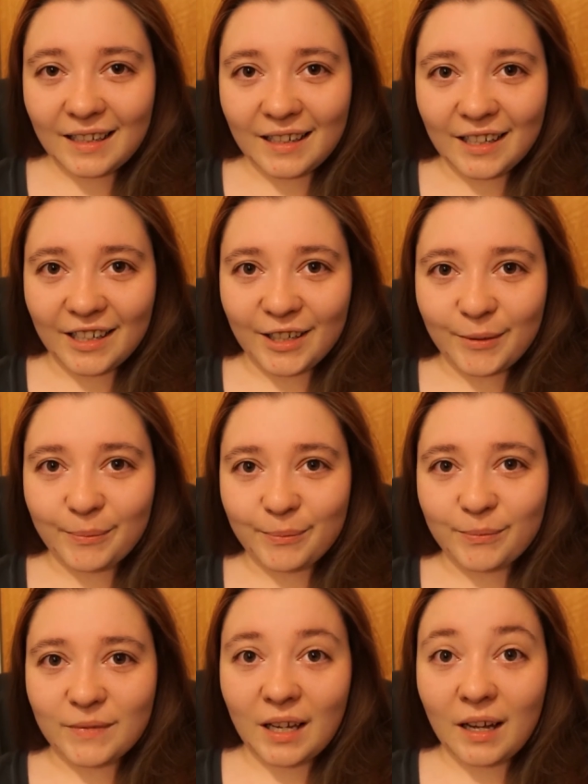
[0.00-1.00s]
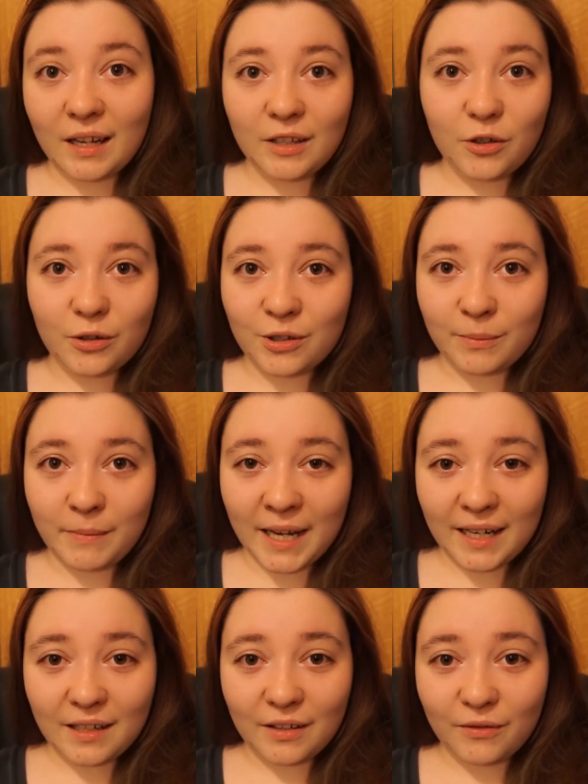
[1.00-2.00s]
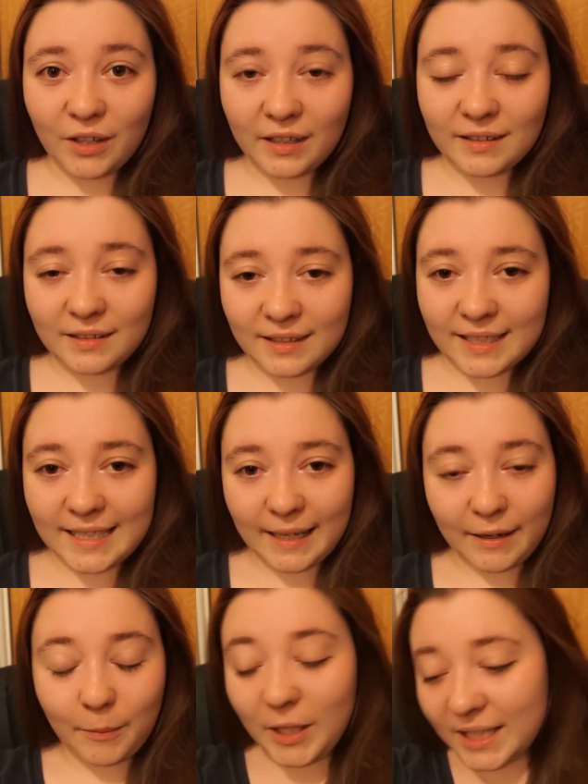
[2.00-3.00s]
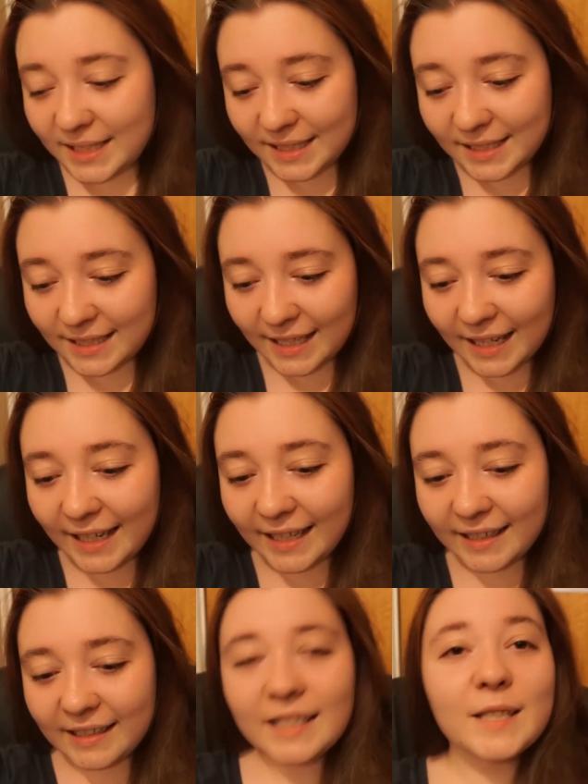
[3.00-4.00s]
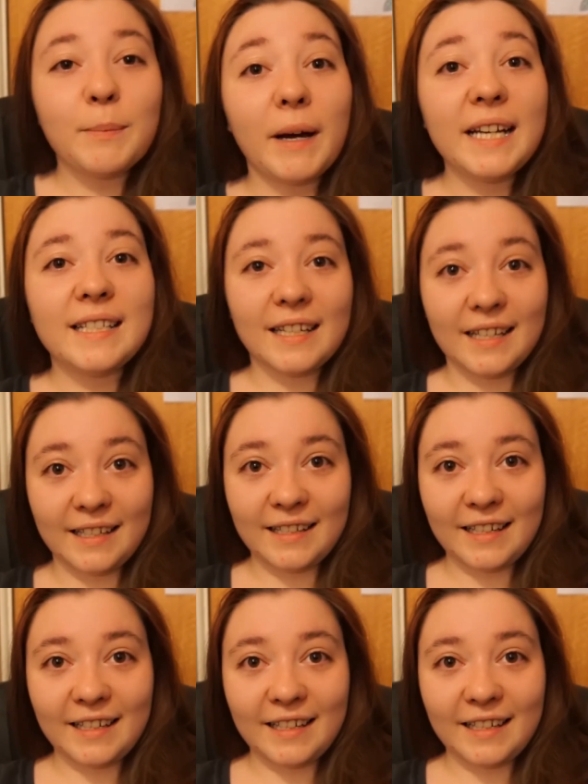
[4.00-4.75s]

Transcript: Ty, Josh and Matt have done segments, and it's my turn